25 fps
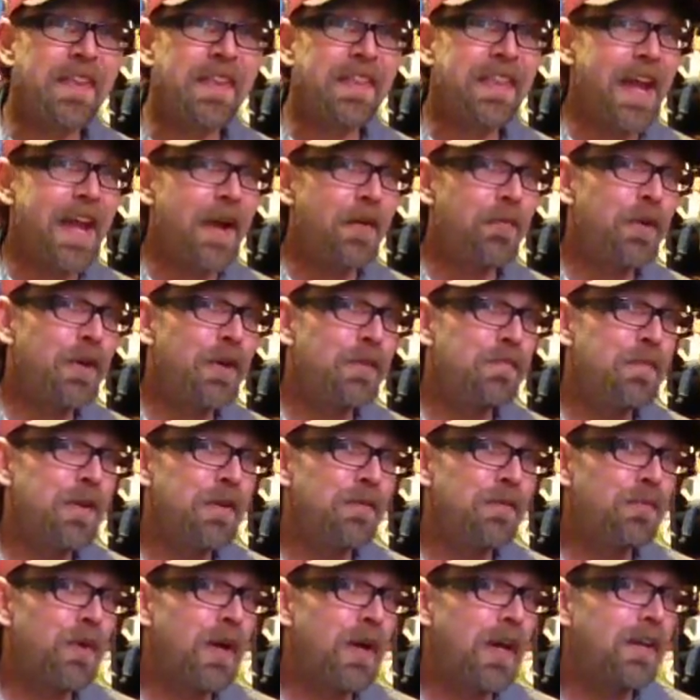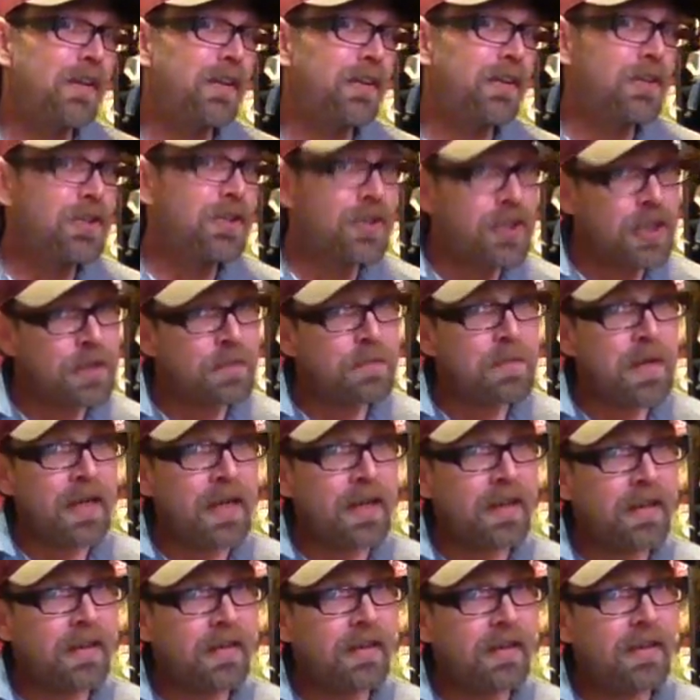that would have been regular shipping.
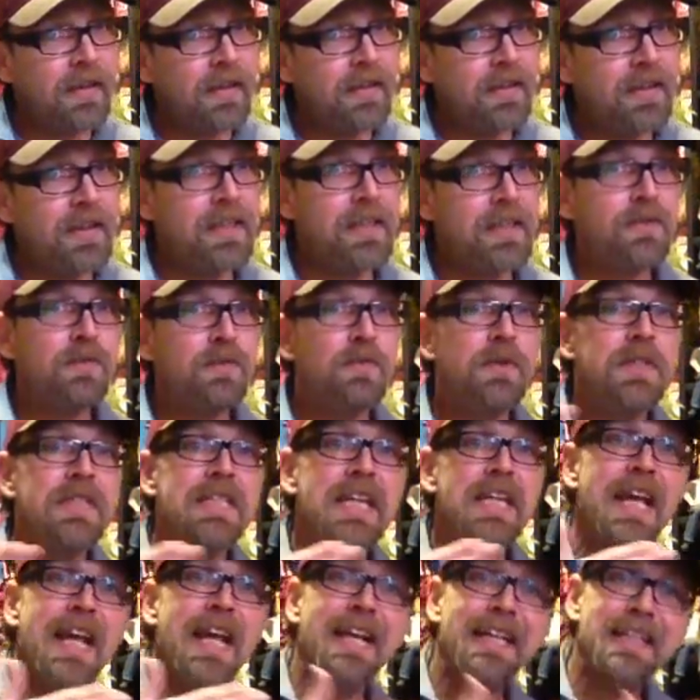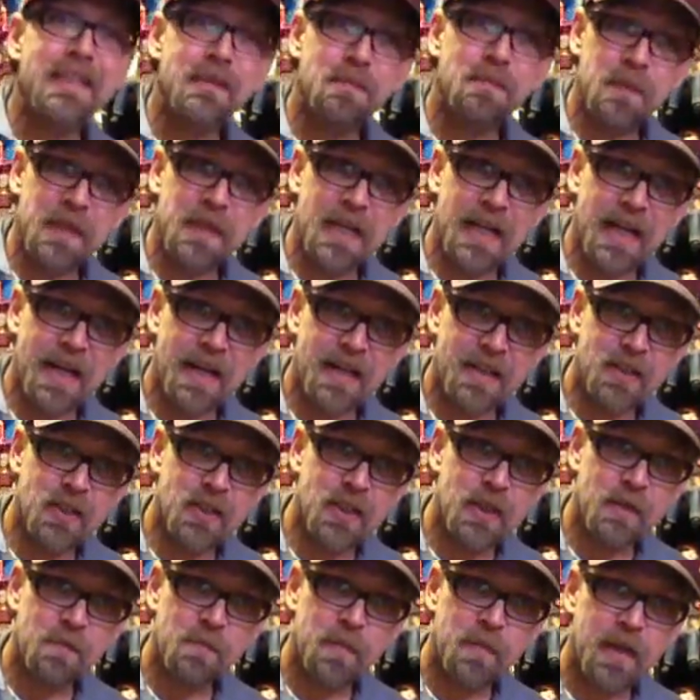This was expedited
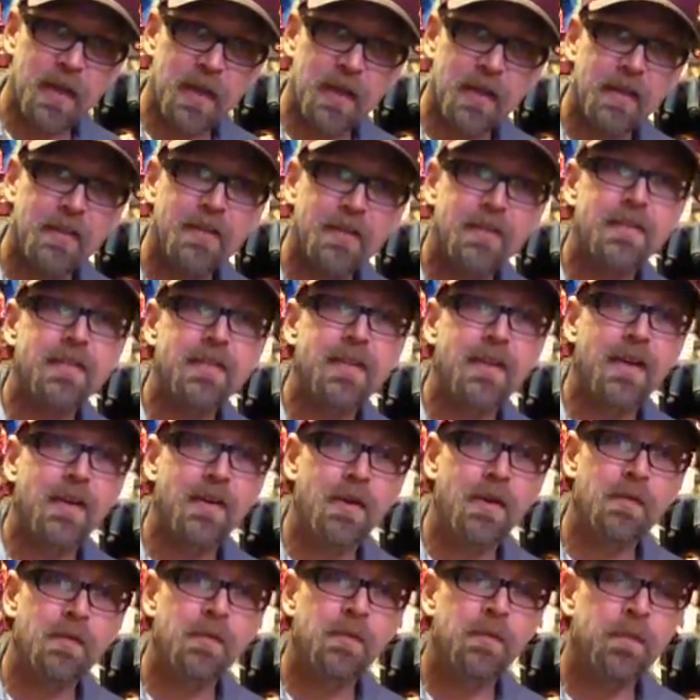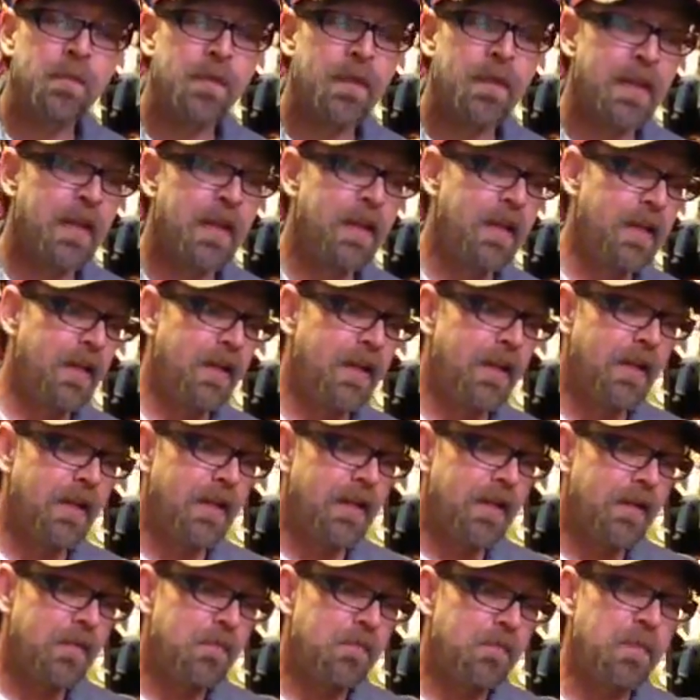shipping. So,
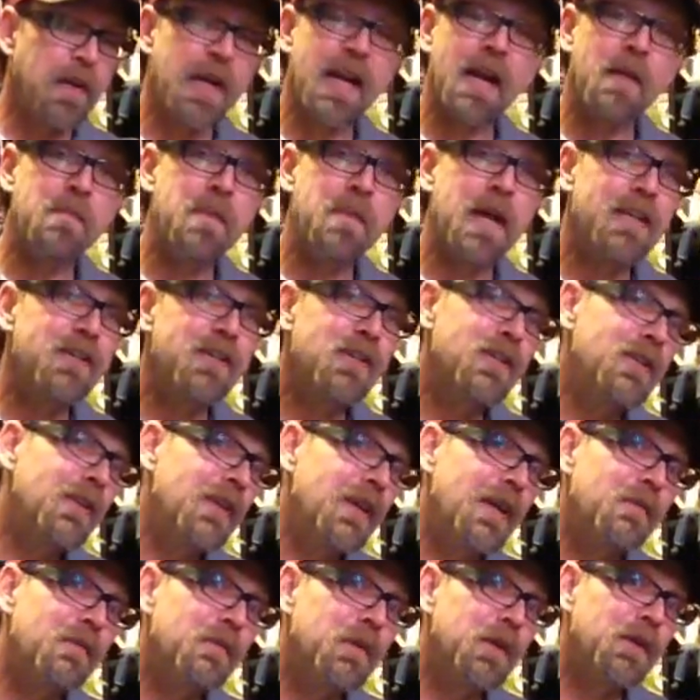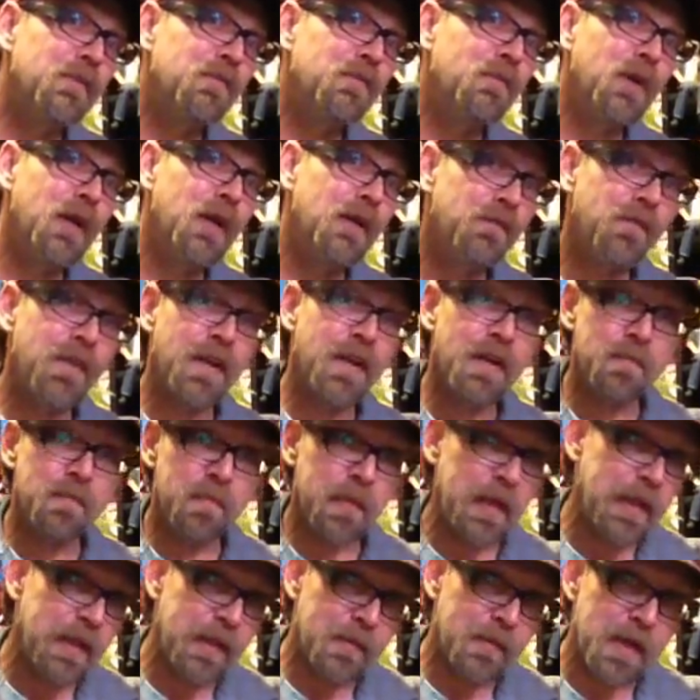but I bet you they wouldn't refund
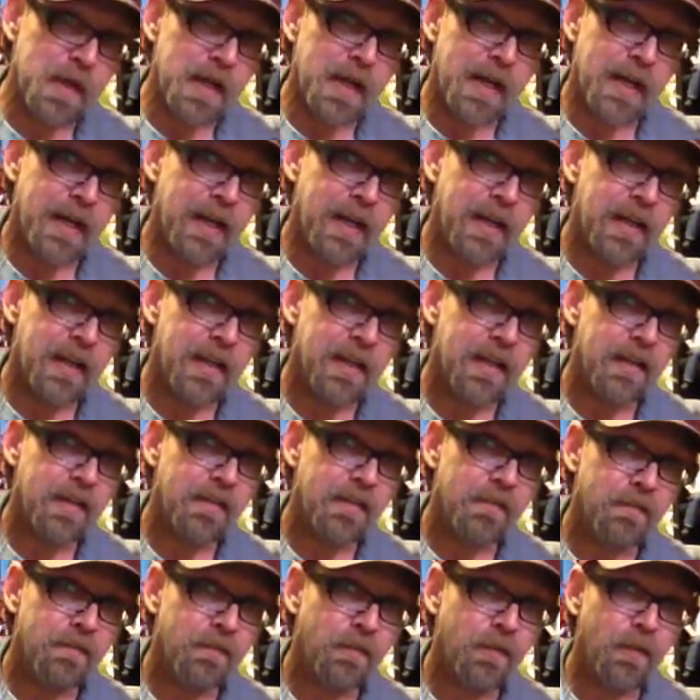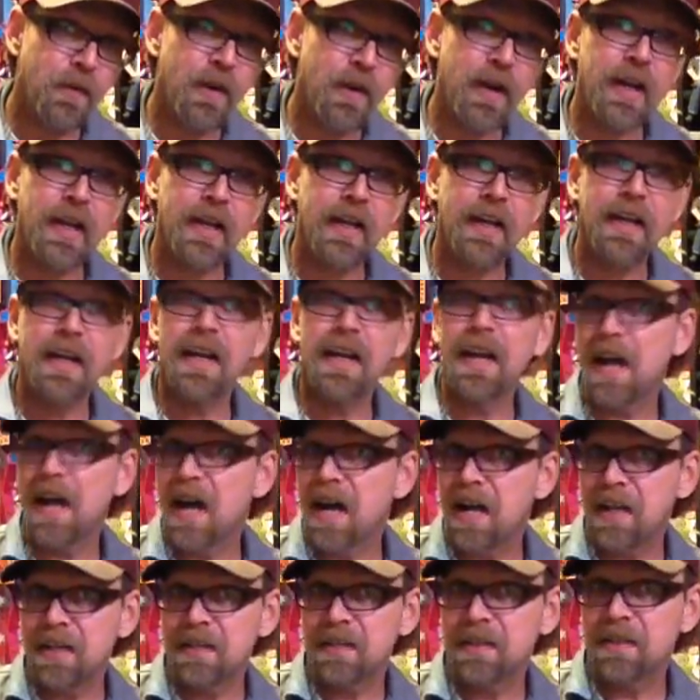me the money for it
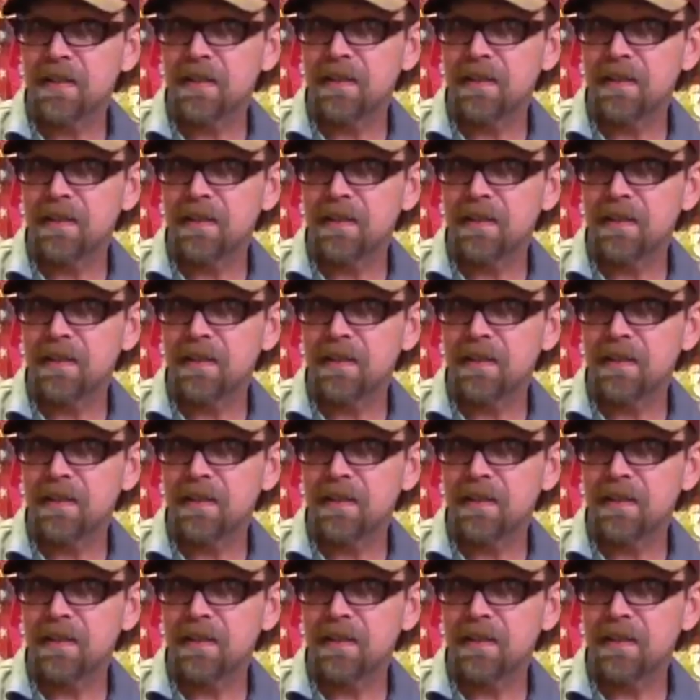not